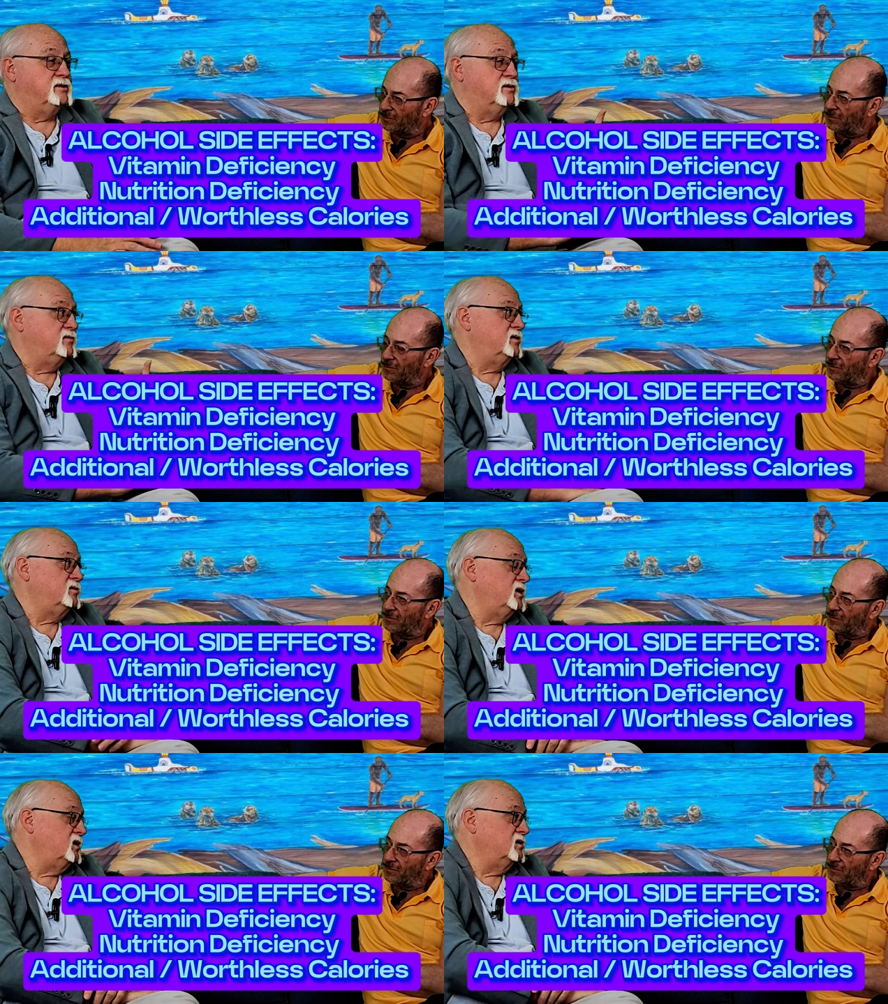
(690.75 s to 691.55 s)
Speaker 1: So if you're
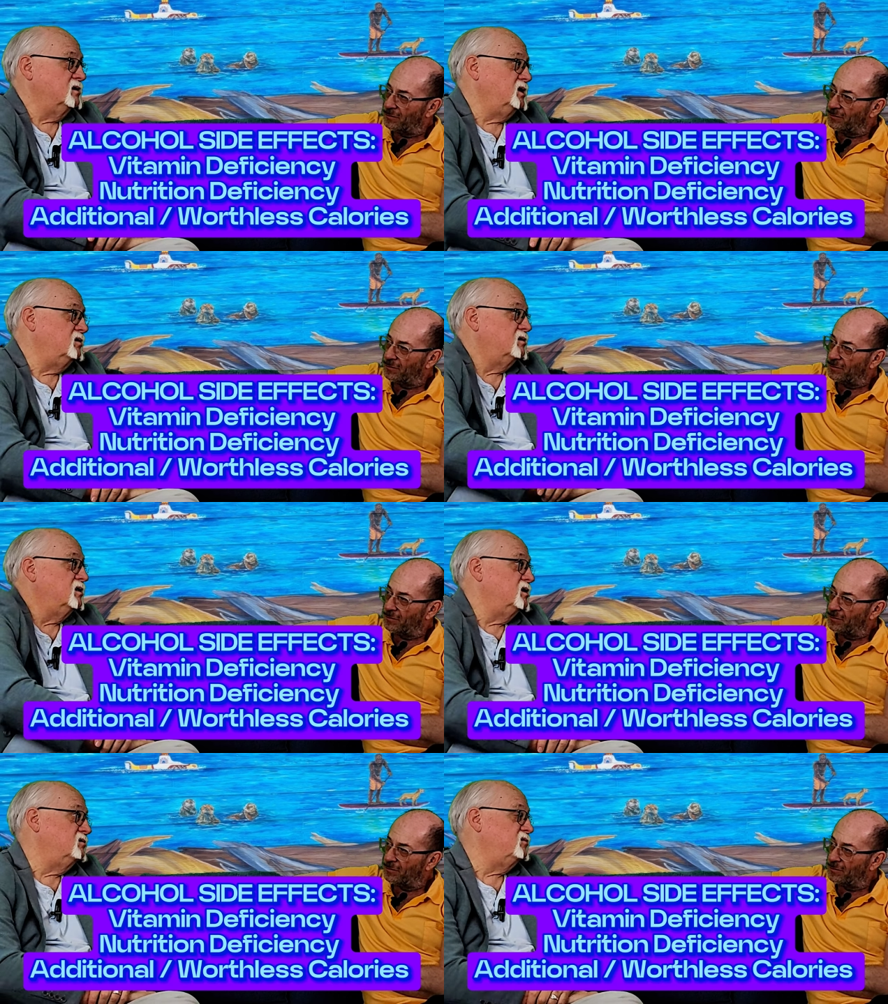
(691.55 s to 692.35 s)
drinking a
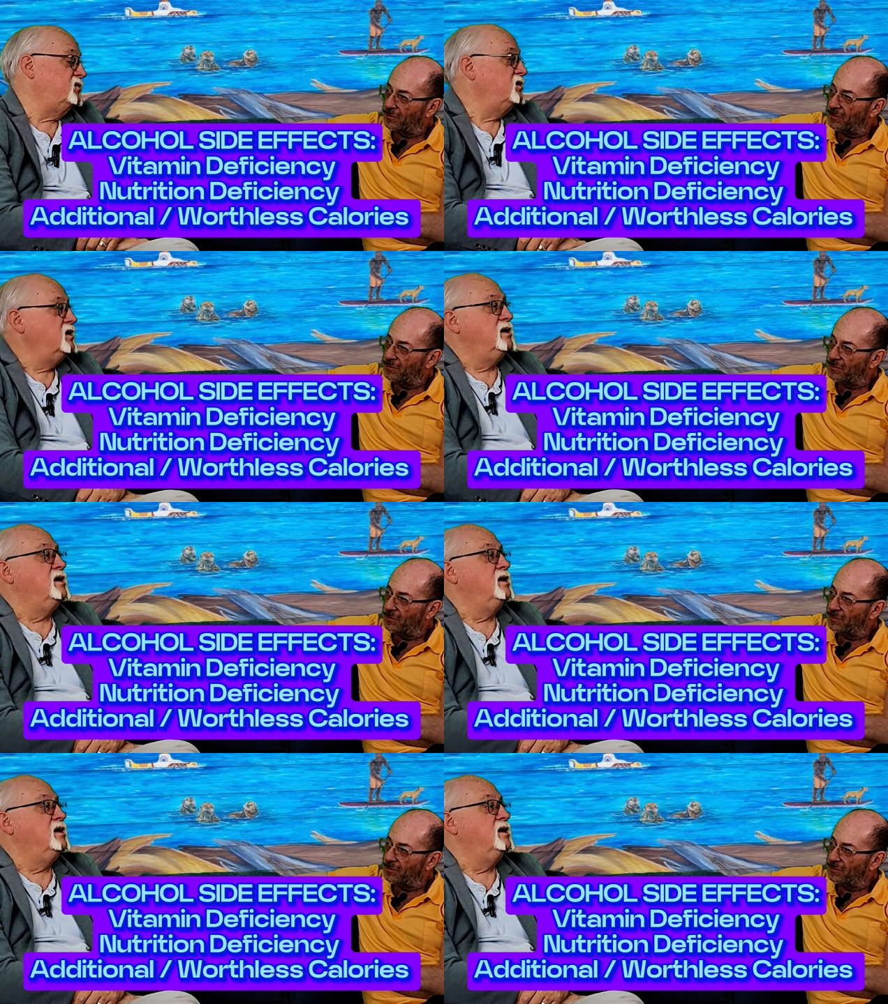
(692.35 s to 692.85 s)
liter of